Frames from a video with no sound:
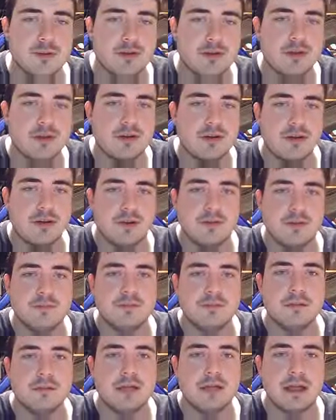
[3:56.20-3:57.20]
look at
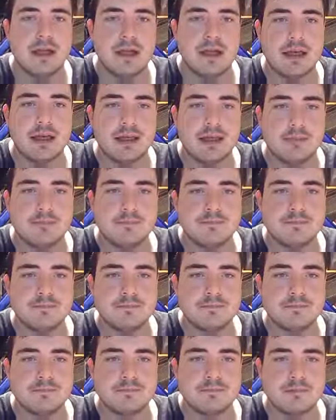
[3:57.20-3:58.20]
them. Um,
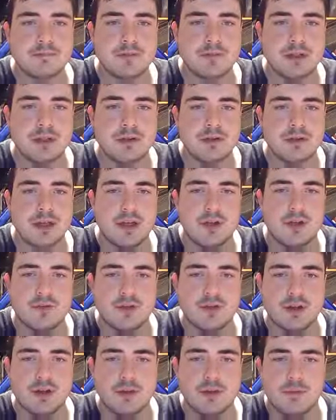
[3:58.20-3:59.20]
you know, they
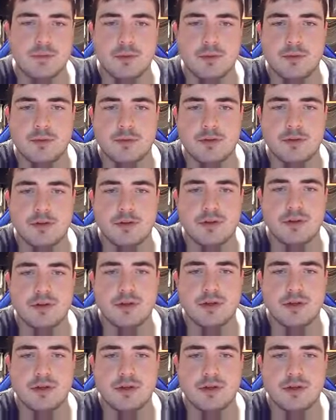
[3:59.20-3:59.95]
obviously got promoted